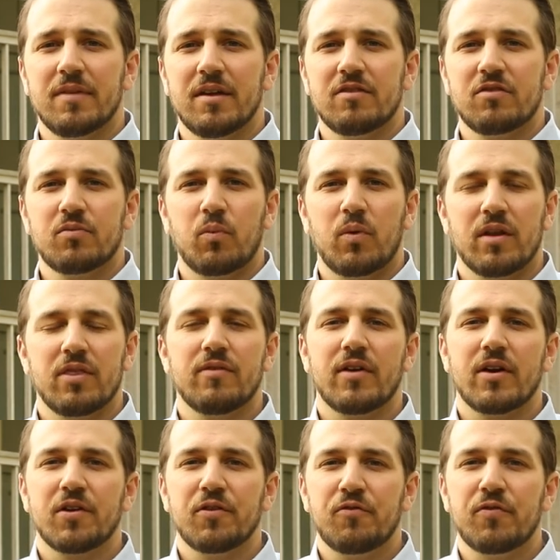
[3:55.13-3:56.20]
It's one of the
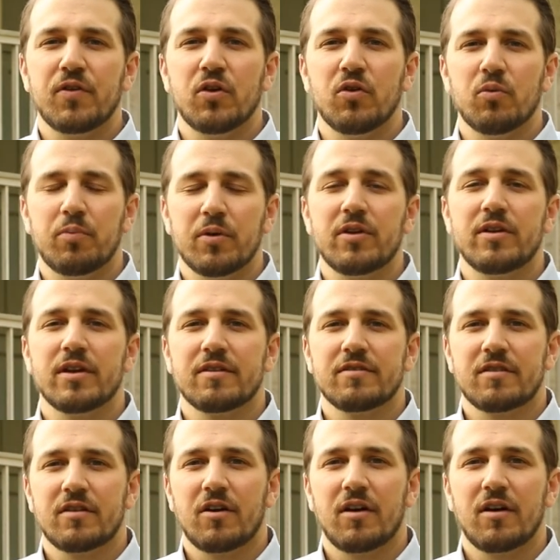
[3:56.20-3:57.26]
very few
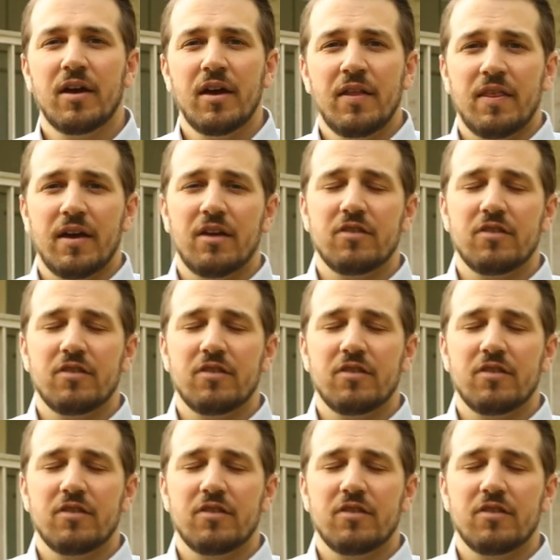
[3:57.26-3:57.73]
buildings in the